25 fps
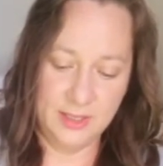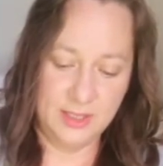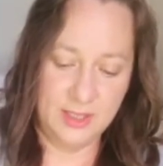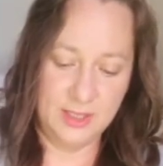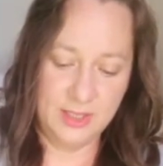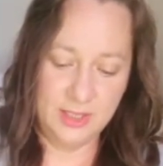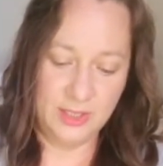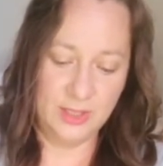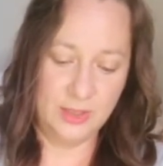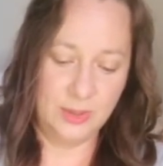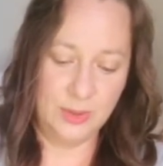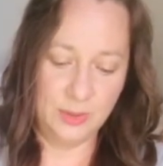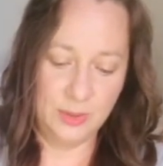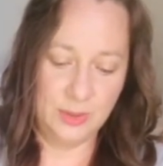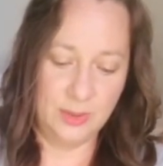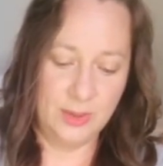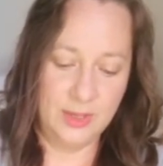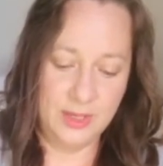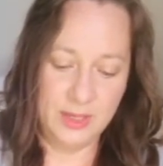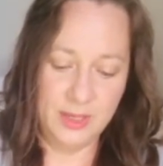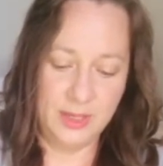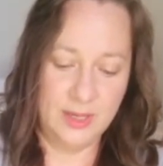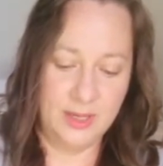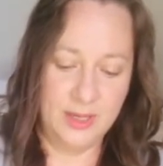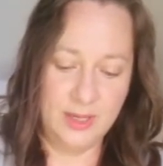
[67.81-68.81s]
to
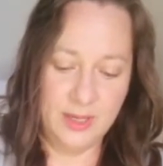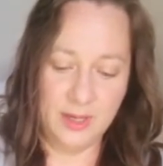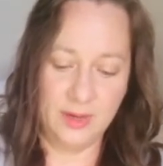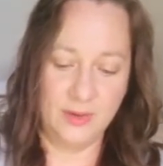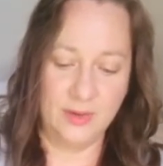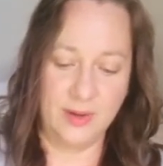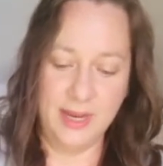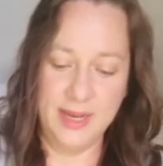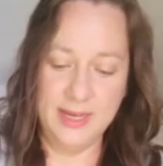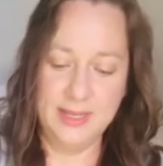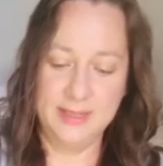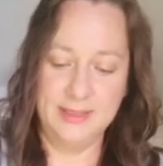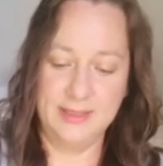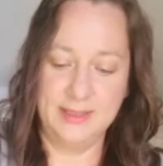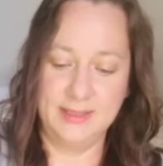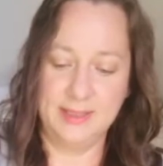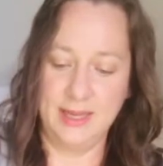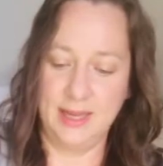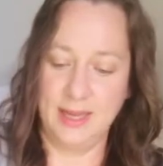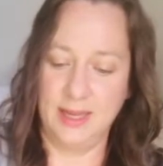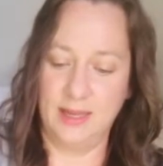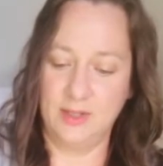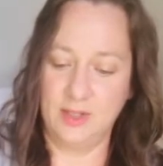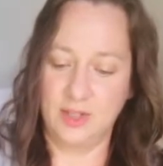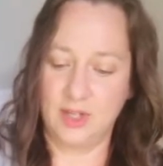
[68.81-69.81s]
erase
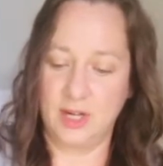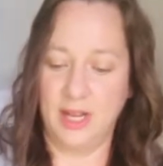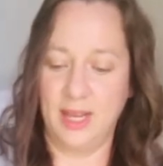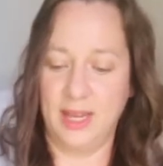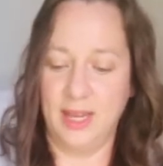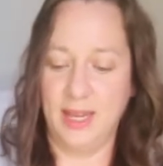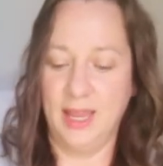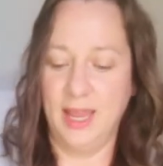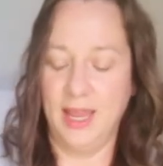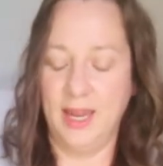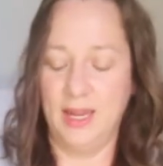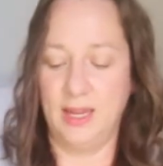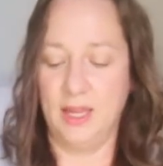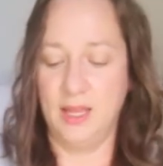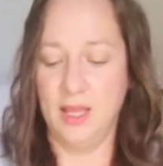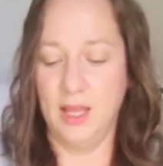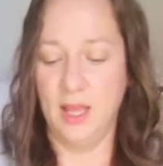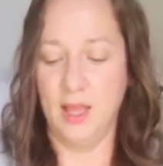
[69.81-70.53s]
and try again.